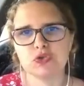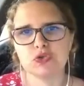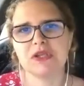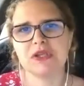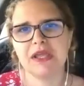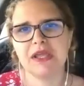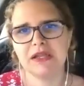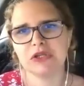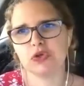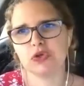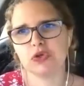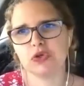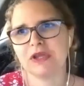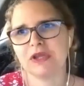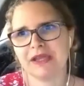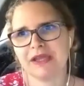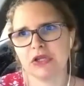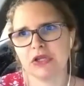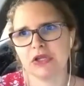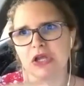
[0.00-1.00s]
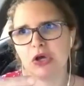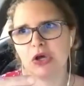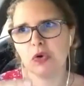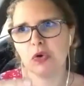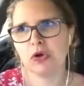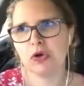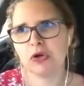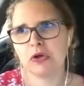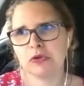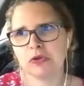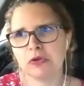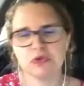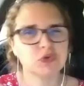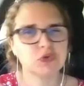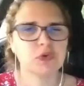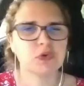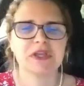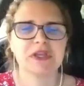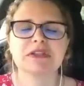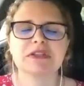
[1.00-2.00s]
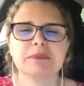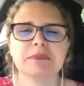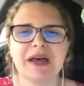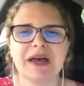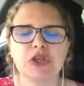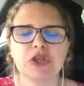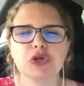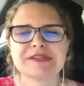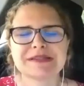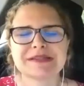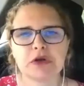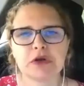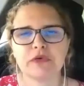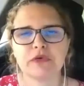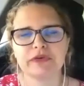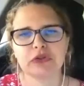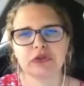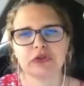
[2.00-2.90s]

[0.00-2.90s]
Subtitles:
and you can do it by yourself at